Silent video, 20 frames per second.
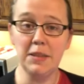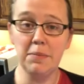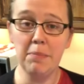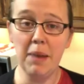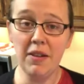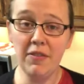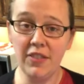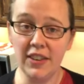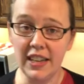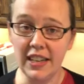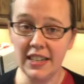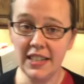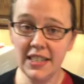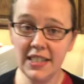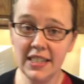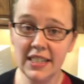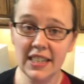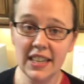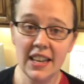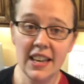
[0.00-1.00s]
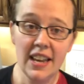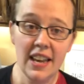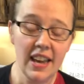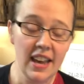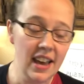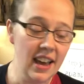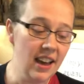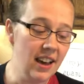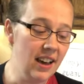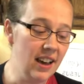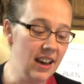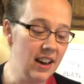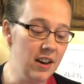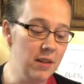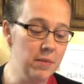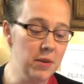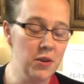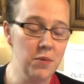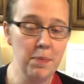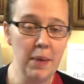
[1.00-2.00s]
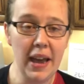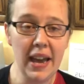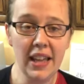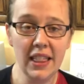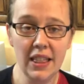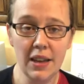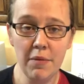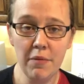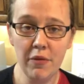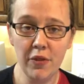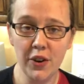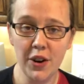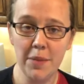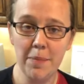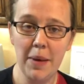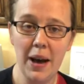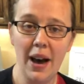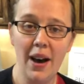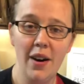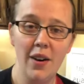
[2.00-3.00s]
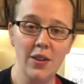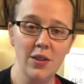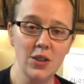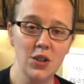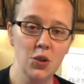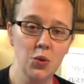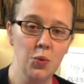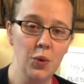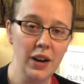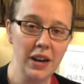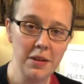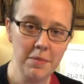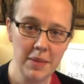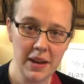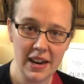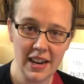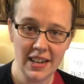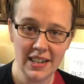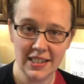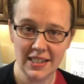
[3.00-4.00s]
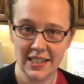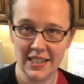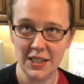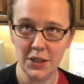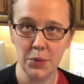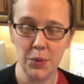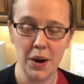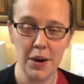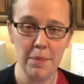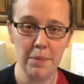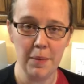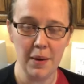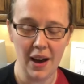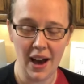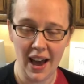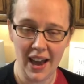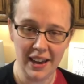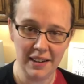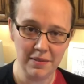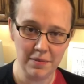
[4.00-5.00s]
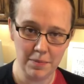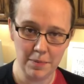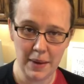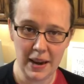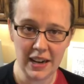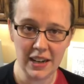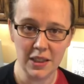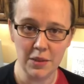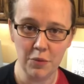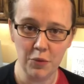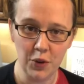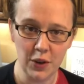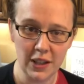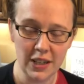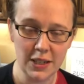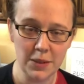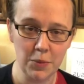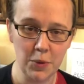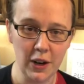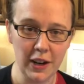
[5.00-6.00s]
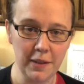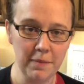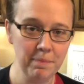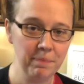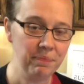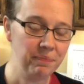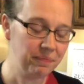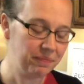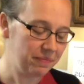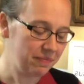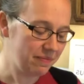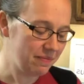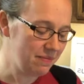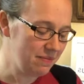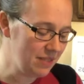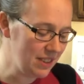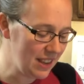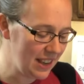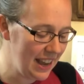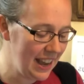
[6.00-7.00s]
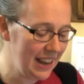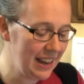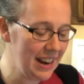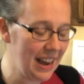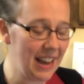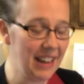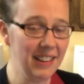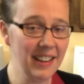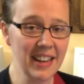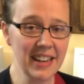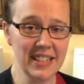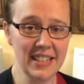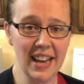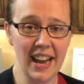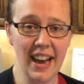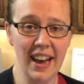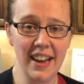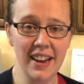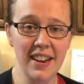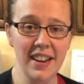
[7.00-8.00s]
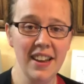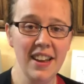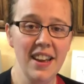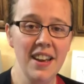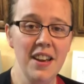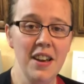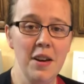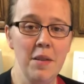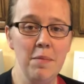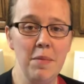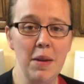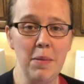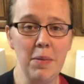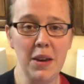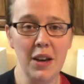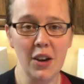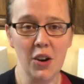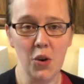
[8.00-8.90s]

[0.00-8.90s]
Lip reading: muffins. You bake them for about 20 minutes is what I baked them for this morning. And I like to add maybe a